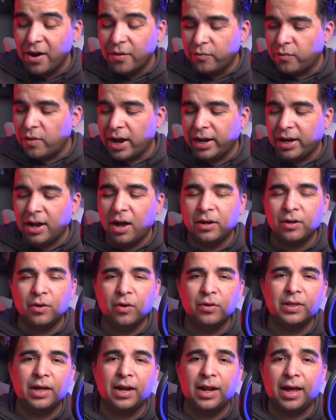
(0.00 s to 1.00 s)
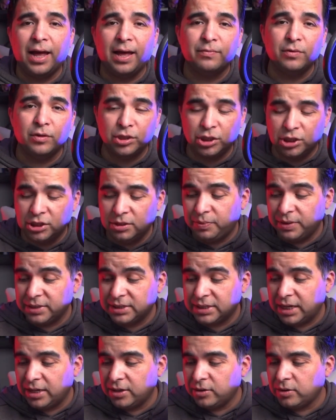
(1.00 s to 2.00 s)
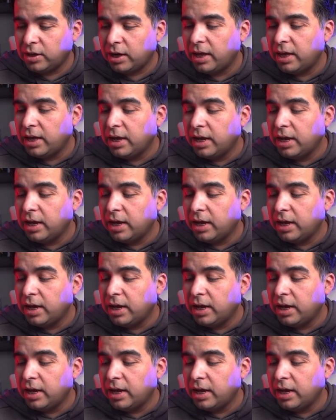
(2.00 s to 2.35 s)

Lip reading: Right now, I know that I have the cheapest here,